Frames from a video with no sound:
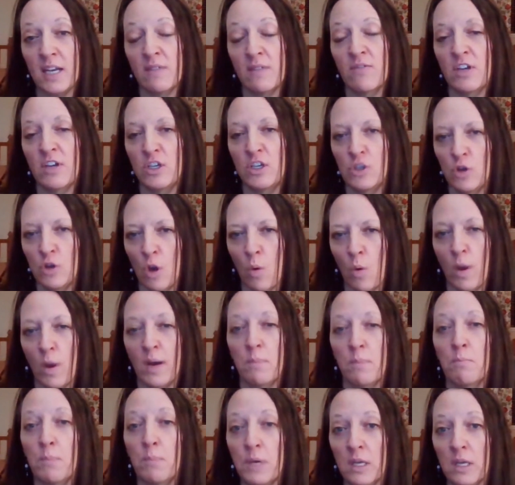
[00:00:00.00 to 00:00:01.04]
if they do not want
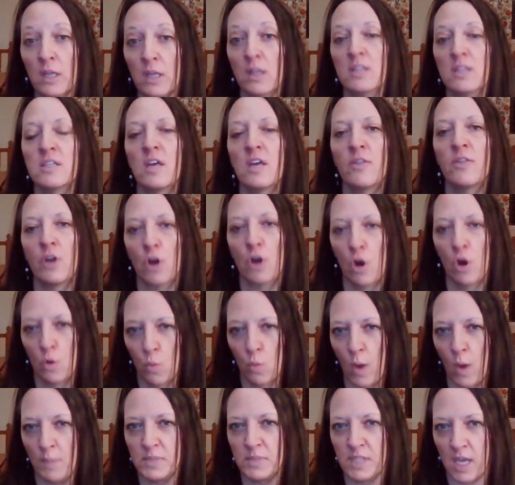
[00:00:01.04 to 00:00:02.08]
to build their own
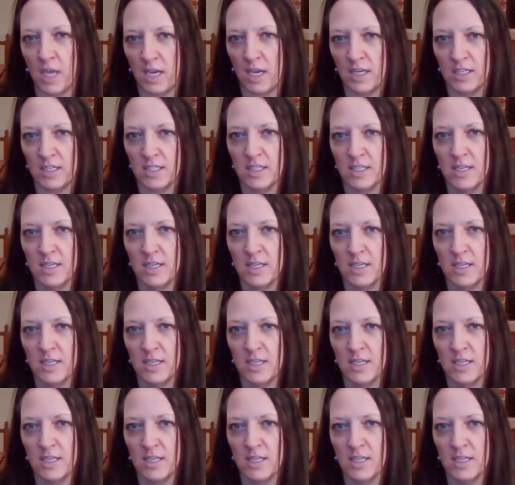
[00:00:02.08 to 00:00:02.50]
website.